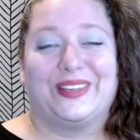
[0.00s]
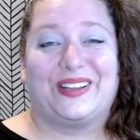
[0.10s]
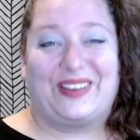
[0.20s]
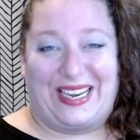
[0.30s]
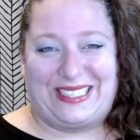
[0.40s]

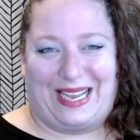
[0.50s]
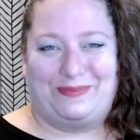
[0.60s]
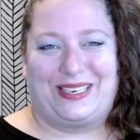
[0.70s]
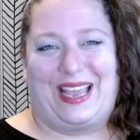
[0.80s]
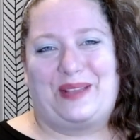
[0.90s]
Great job
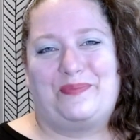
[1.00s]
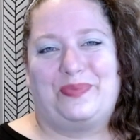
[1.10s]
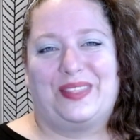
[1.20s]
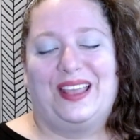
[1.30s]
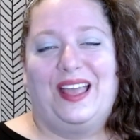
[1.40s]
today.
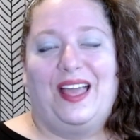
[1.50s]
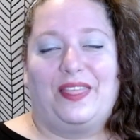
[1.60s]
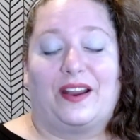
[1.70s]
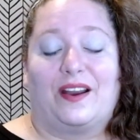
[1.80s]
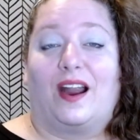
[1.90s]

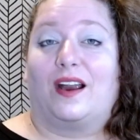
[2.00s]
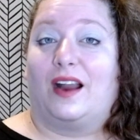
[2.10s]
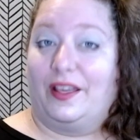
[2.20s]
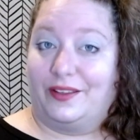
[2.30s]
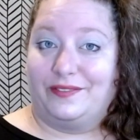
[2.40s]
There are
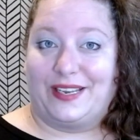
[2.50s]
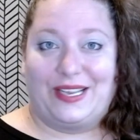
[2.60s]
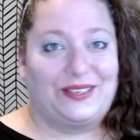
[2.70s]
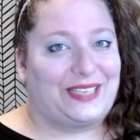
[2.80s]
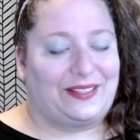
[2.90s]
other
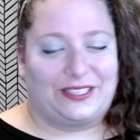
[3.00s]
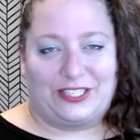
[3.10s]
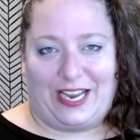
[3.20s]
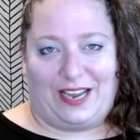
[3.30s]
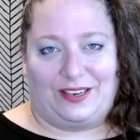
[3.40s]
videos on this
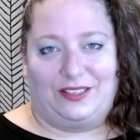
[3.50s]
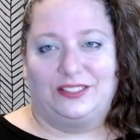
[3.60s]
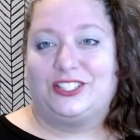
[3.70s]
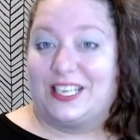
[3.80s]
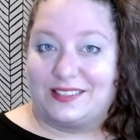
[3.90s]
channel
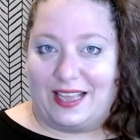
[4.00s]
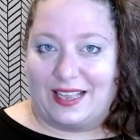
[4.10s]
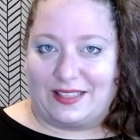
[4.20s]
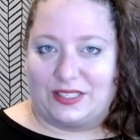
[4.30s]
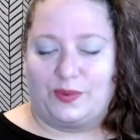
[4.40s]
just
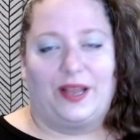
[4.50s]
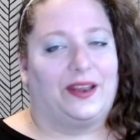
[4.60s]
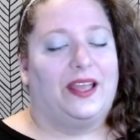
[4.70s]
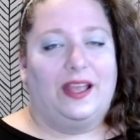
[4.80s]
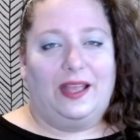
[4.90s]
like this
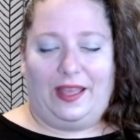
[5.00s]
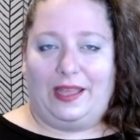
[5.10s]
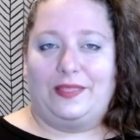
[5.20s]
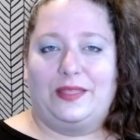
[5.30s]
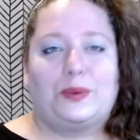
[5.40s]
one,
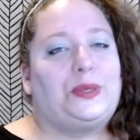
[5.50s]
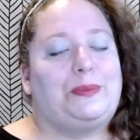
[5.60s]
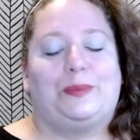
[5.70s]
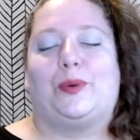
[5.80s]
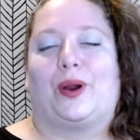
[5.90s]
and there will
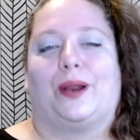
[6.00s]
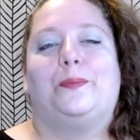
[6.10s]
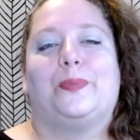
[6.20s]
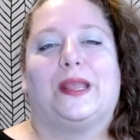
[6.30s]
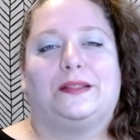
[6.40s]
be more.
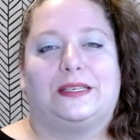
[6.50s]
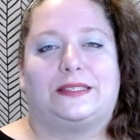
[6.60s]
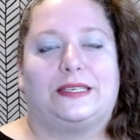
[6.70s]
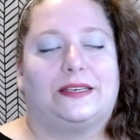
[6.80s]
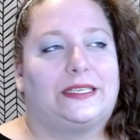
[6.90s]
This
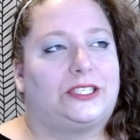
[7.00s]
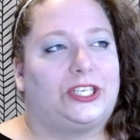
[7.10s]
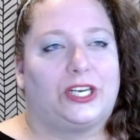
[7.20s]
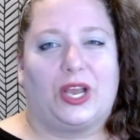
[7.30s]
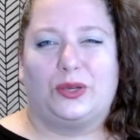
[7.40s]
series
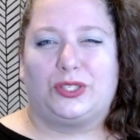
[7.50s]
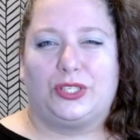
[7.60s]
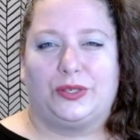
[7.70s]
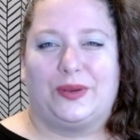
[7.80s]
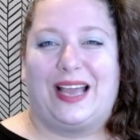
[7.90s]
should go
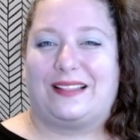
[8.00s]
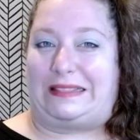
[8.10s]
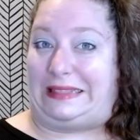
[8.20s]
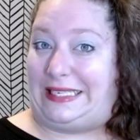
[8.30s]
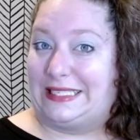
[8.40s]
to at
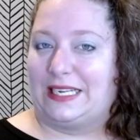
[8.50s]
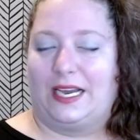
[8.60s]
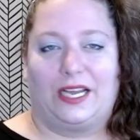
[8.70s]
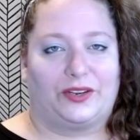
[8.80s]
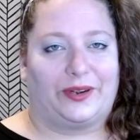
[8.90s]
least
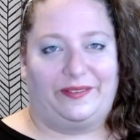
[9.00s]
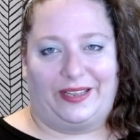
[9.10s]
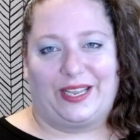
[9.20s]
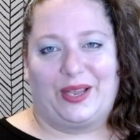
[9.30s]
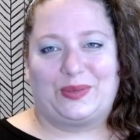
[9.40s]
100
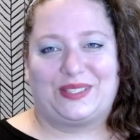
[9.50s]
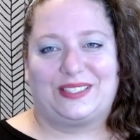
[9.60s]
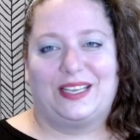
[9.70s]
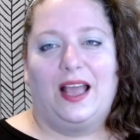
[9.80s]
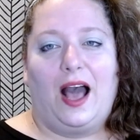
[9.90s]
videos.
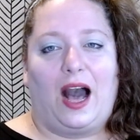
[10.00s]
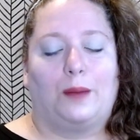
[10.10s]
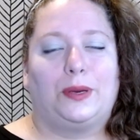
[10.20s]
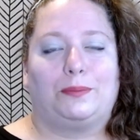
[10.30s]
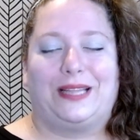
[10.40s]
I'll
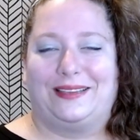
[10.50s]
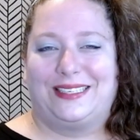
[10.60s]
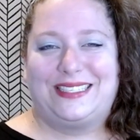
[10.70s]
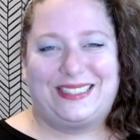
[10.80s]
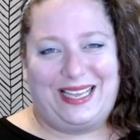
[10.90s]
put
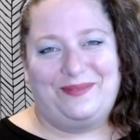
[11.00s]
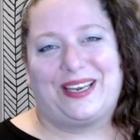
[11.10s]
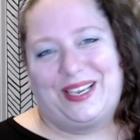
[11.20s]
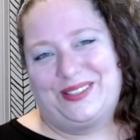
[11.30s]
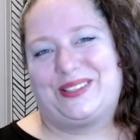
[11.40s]
playlists and
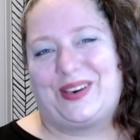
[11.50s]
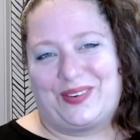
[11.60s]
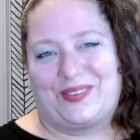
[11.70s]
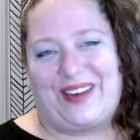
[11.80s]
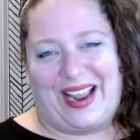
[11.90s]
videos
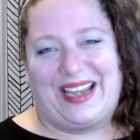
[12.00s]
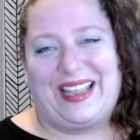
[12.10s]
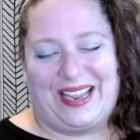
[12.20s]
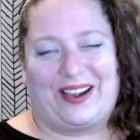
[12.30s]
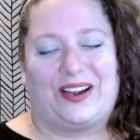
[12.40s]
right
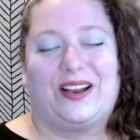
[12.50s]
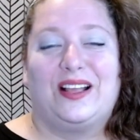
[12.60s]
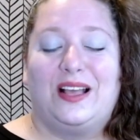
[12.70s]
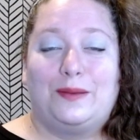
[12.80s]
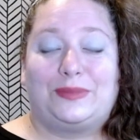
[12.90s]
here.
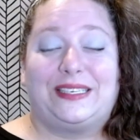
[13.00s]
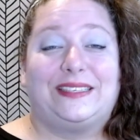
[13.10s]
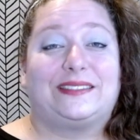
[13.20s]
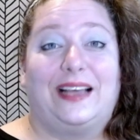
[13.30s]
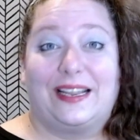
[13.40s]

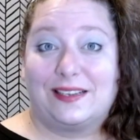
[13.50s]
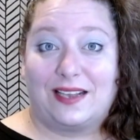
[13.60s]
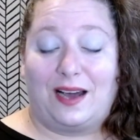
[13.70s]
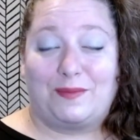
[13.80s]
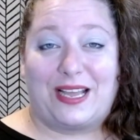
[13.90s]
Please like,
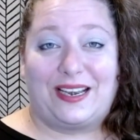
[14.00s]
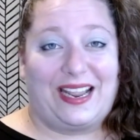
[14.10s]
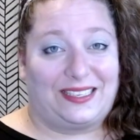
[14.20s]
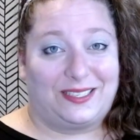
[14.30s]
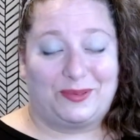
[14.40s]
comment,
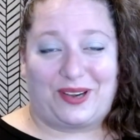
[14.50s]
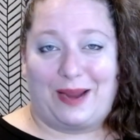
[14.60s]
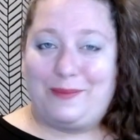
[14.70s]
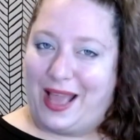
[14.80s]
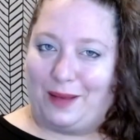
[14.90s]
and
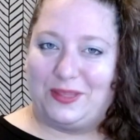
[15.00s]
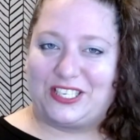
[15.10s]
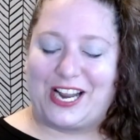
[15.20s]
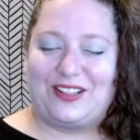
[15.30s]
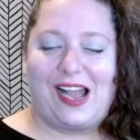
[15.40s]
subscribe to help the
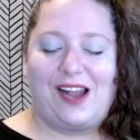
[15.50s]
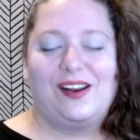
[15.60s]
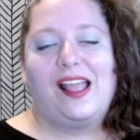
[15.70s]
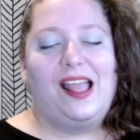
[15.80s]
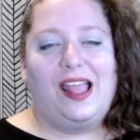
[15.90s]
channel
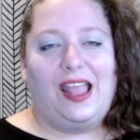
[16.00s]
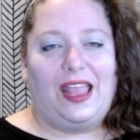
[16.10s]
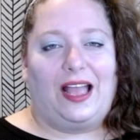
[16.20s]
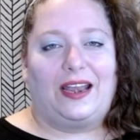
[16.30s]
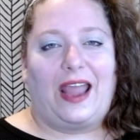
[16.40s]
out,
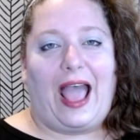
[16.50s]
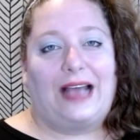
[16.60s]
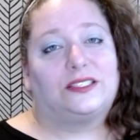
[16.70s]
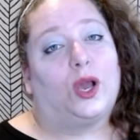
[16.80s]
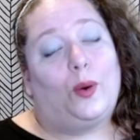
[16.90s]
and
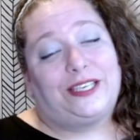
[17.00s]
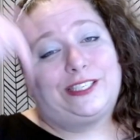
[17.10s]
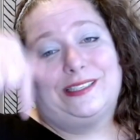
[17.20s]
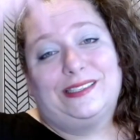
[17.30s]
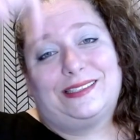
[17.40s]
ask
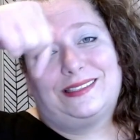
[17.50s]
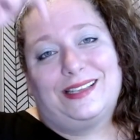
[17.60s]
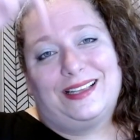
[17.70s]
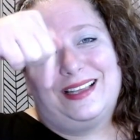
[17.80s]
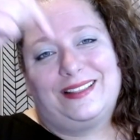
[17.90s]
questions
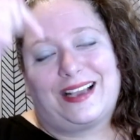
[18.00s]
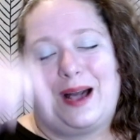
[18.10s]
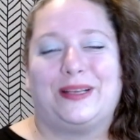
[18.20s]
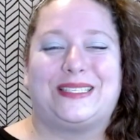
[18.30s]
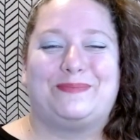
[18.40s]
in the
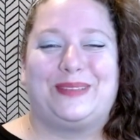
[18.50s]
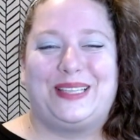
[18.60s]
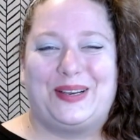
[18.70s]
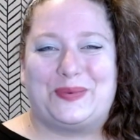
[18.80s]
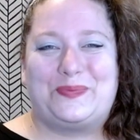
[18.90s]
comments
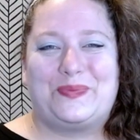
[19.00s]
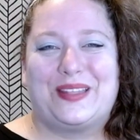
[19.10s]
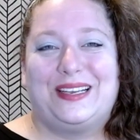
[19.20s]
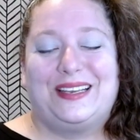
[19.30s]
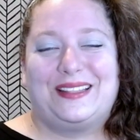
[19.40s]
below.
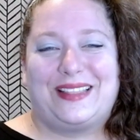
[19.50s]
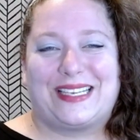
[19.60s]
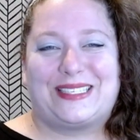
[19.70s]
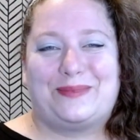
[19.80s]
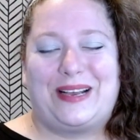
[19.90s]

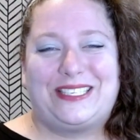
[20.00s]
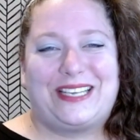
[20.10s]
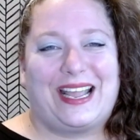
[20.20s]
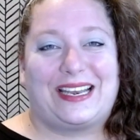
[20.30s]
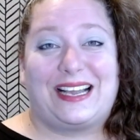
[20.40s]
Thanks so much,
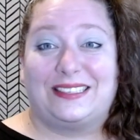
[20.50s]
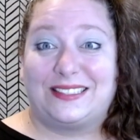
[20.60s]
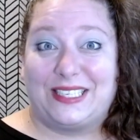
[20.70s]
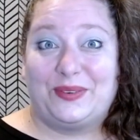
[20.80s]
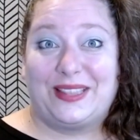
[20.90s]
and I'll
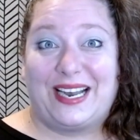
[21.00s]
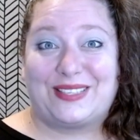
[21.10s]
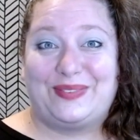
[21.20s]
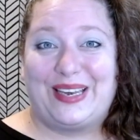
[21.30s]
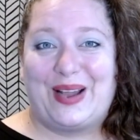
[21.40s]
see you in the
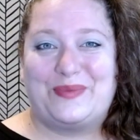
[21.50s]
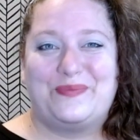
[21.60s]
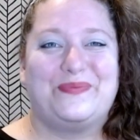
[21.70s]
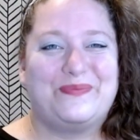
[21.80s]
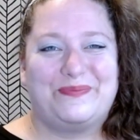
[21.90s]
next video.
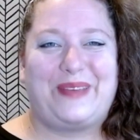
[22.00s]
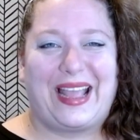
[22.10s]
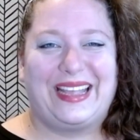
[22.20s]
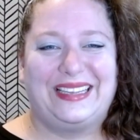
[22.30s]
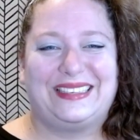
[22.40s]
Bye!